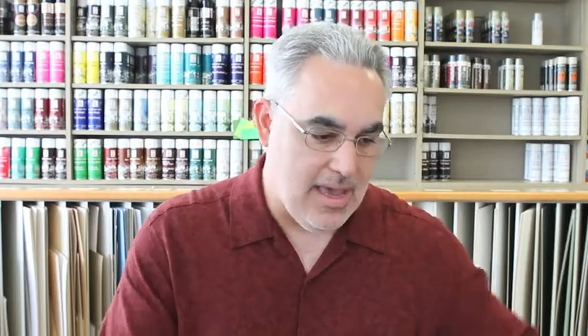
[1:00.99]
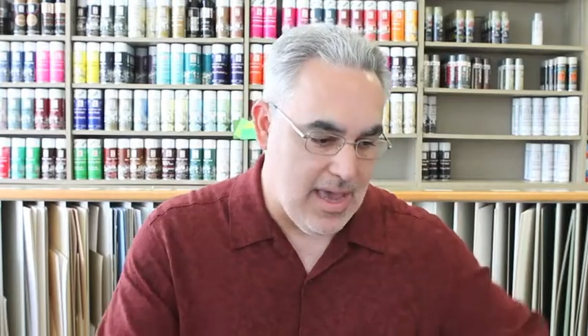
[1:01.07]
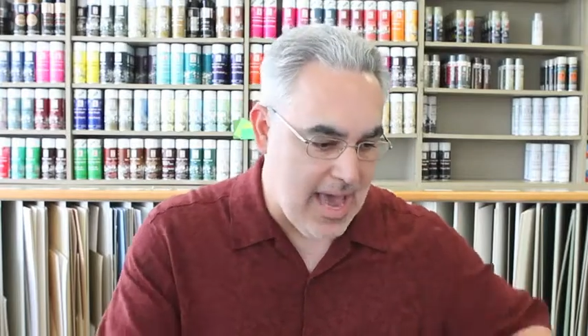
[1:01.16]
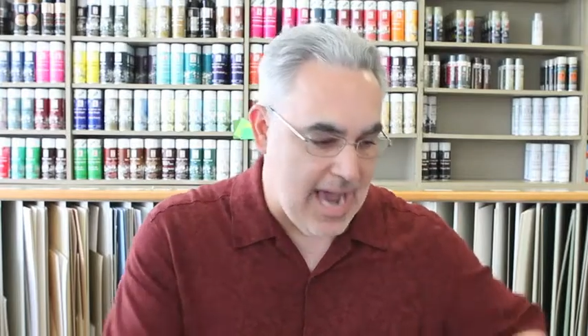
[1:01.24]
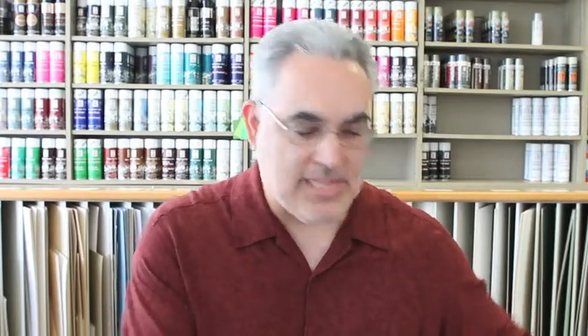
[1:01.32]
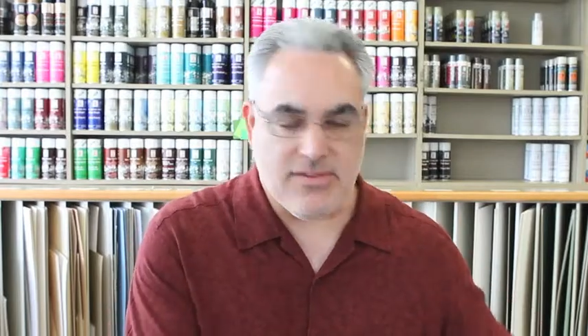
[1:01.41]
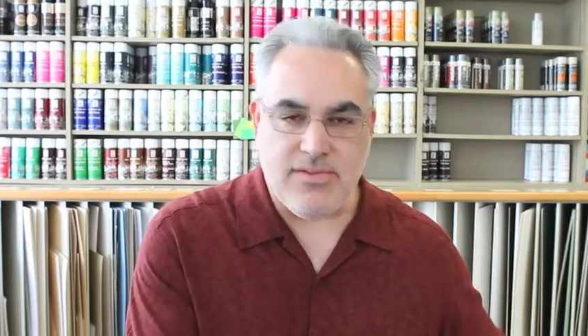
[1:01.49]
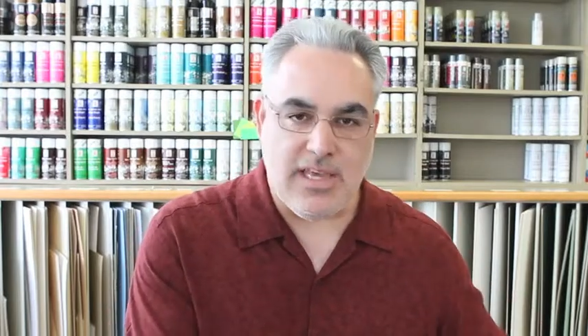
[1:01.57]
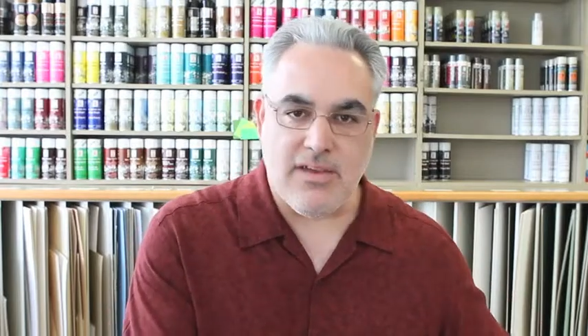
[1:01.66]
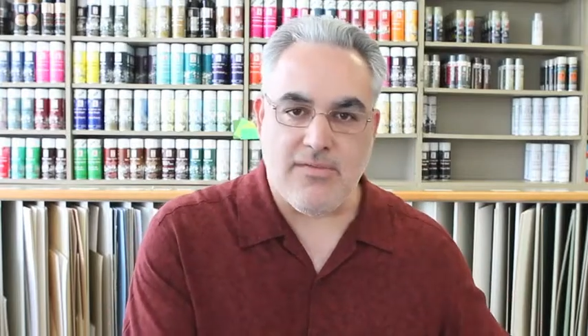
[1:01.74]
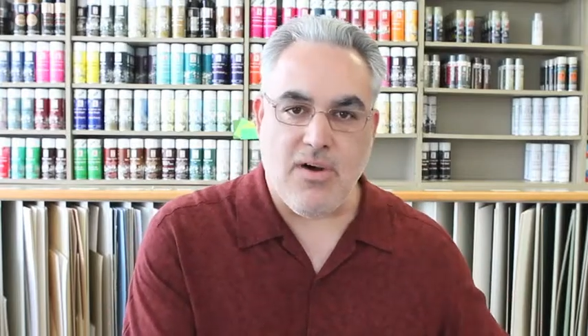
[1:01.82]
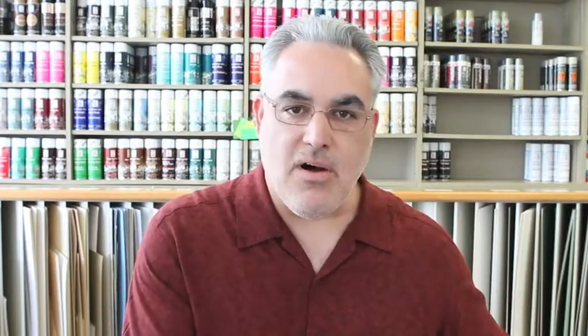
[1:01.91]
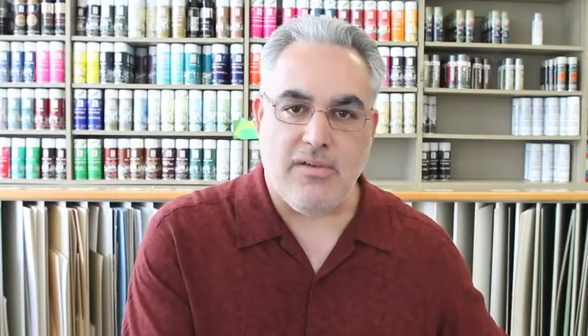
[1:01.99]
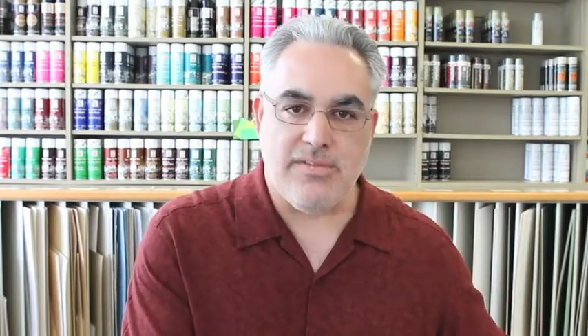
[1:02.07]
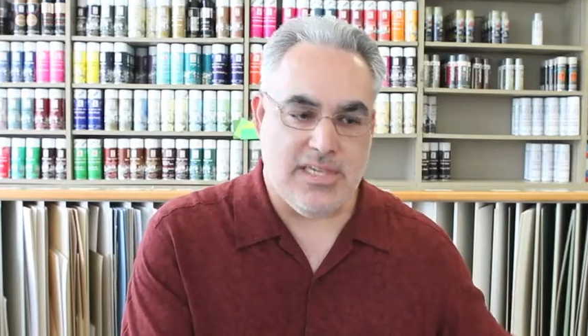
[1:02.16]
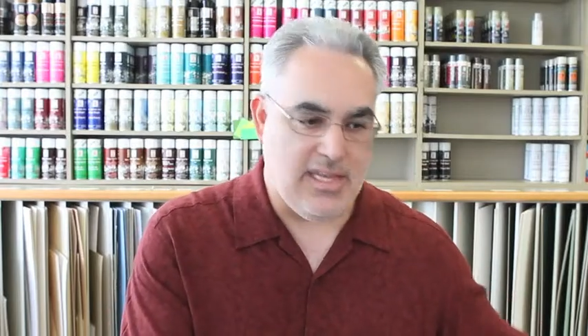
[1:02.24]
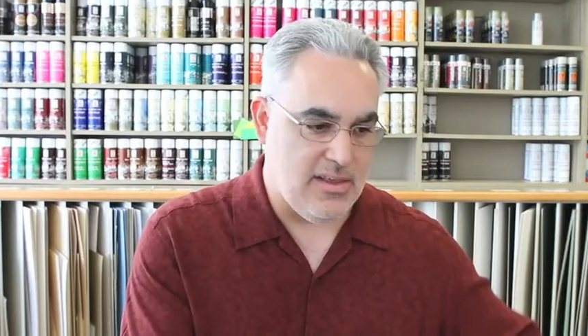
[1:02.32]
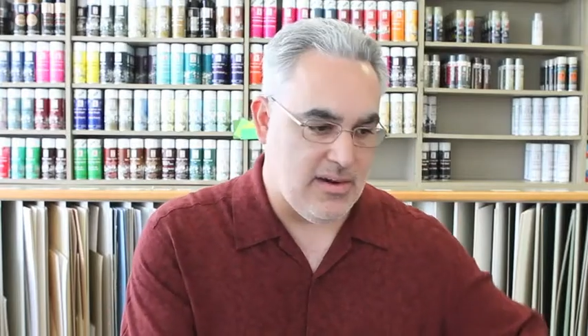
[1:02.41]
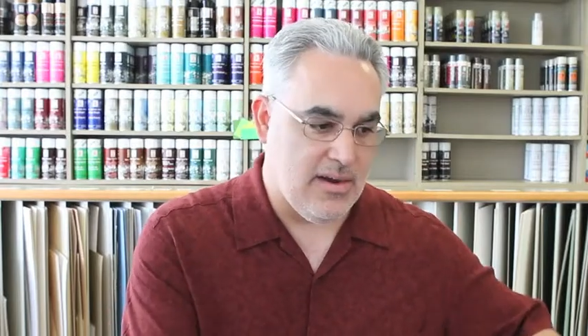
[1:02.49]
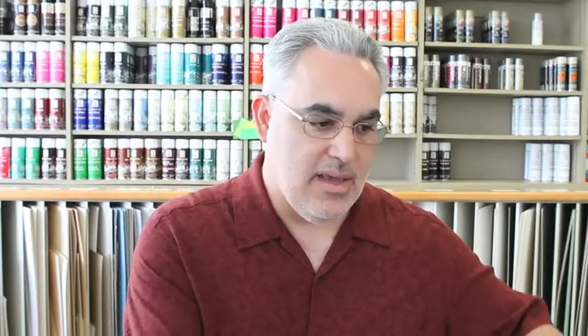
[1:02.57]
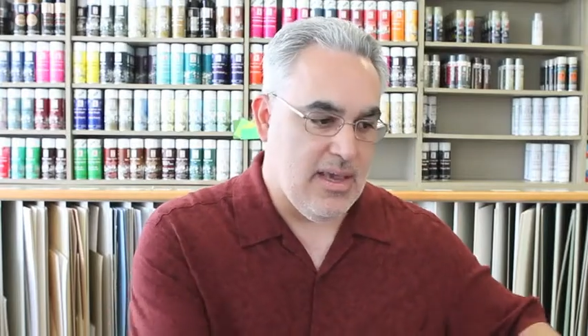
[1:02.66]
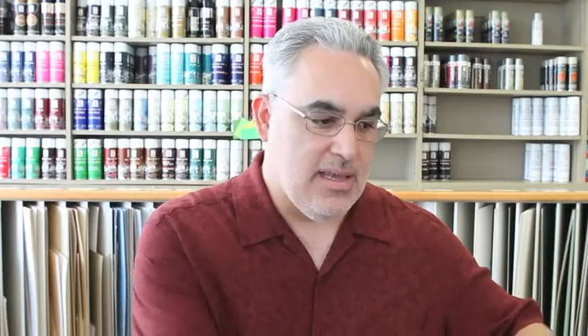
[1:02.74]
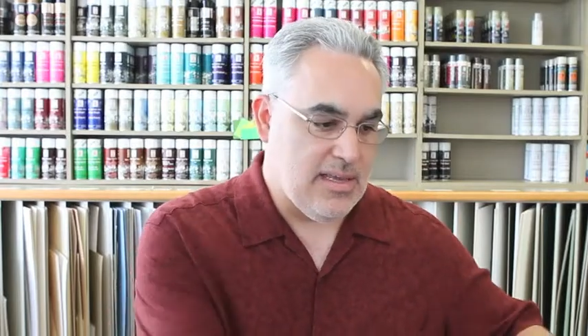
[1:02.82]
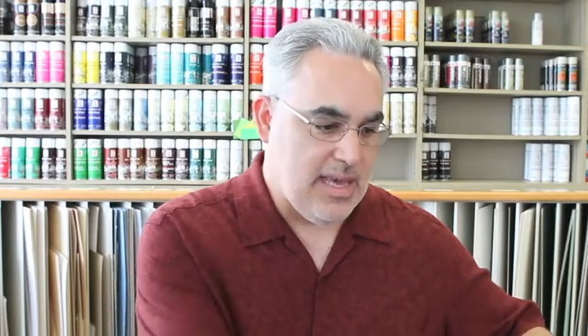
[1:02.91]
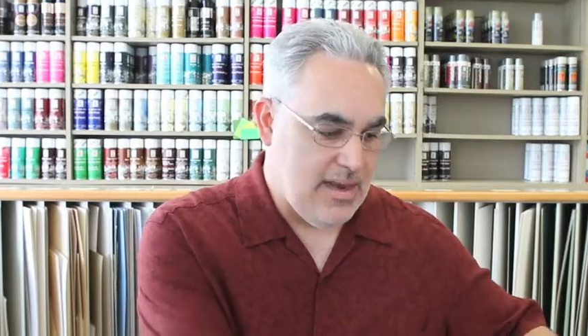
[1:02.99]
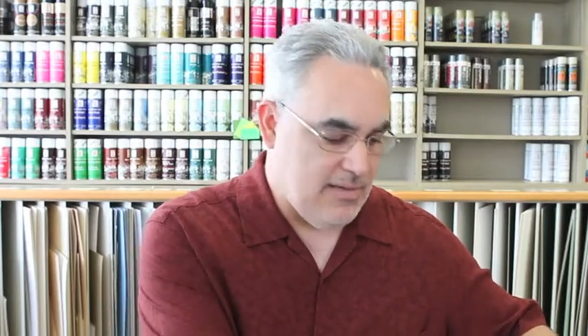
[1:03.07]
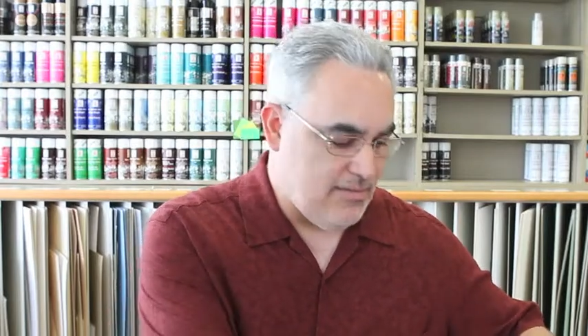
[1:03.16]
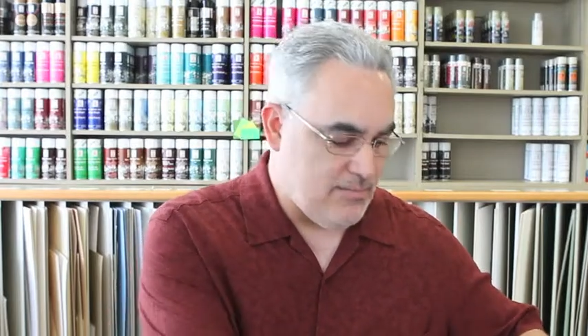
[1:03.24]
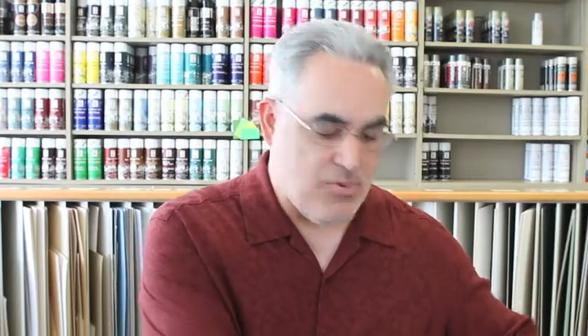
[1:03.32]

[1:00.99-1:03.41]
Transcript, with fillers: actively involved in either kind of